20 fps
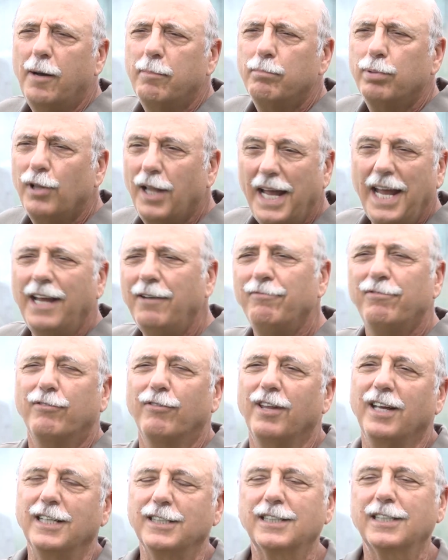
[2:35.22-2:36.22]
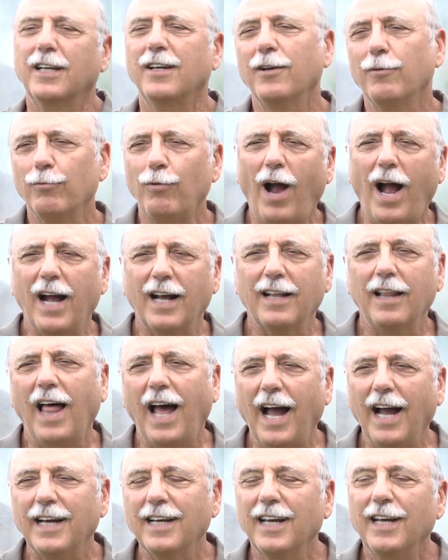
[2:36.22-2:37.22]
plan for this rock
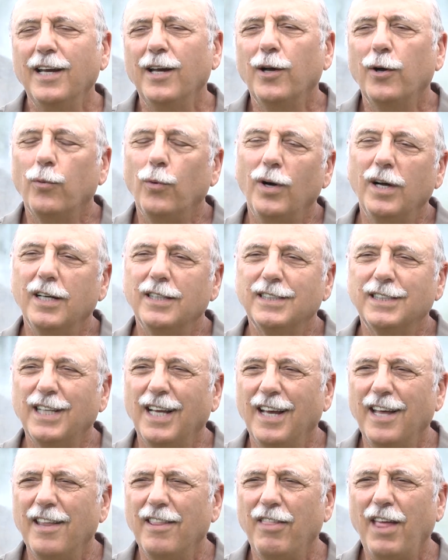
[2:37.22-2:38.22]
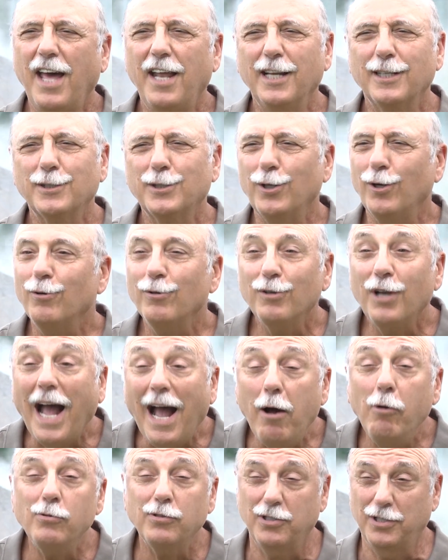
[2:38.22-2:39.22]
clock was that it turned
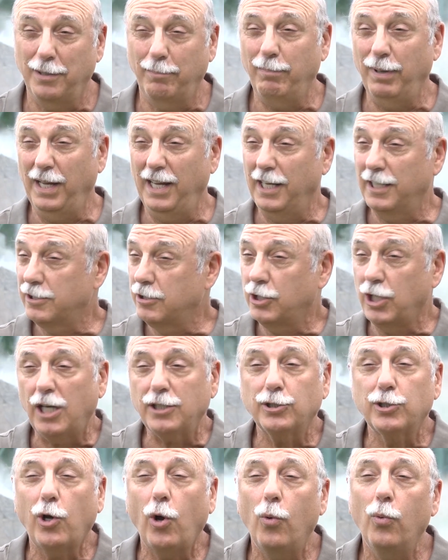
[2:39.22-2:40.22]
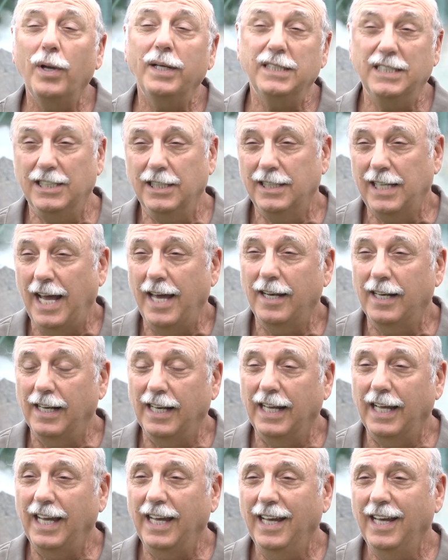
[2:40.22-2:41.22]
out to be, just
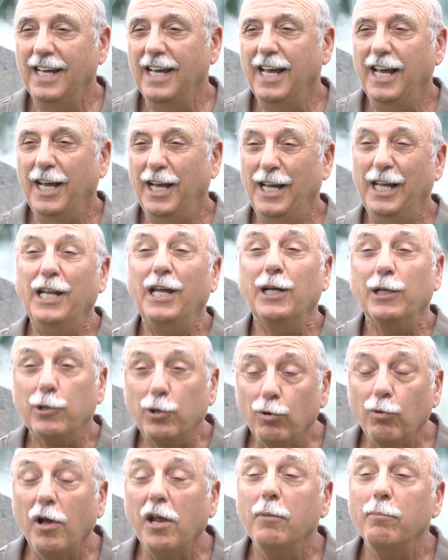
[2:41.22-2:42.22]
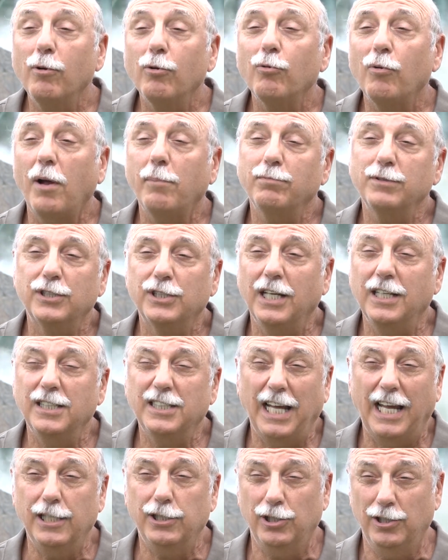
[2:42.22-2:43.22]
coincidentally, an incredible
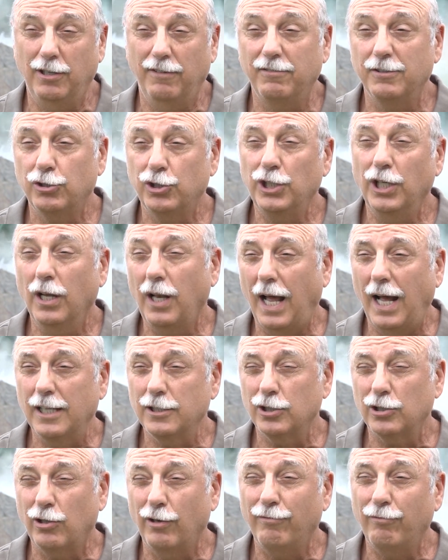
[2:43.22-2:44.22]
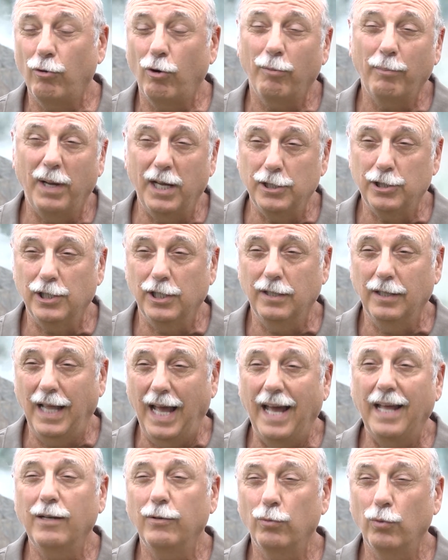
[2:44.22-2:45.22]
representation of a geological formation
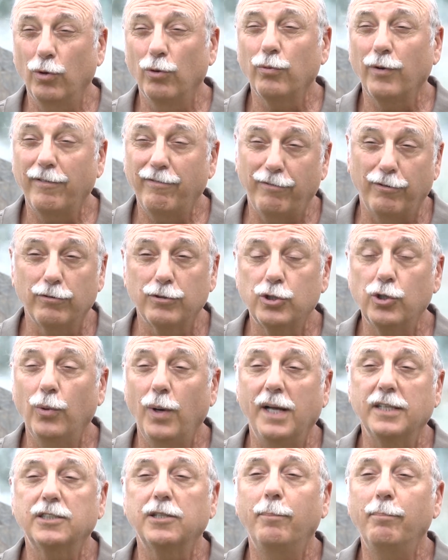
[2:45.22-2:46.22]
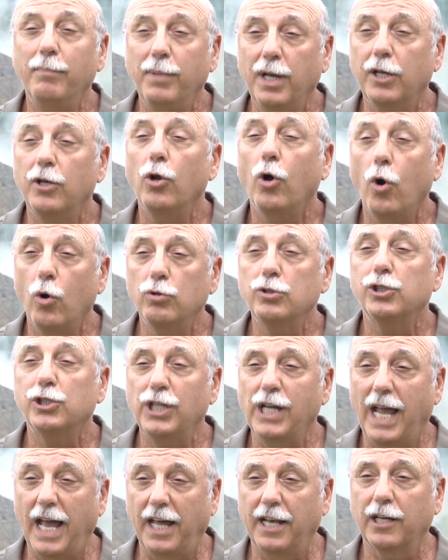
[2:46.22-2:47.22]
that we'll refer to as a
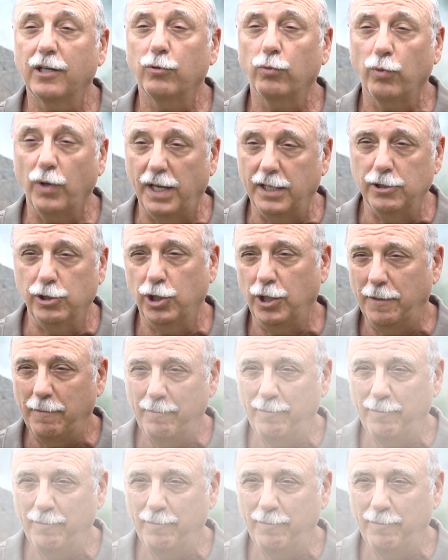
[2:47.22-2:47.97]
mid-oceanic ridge.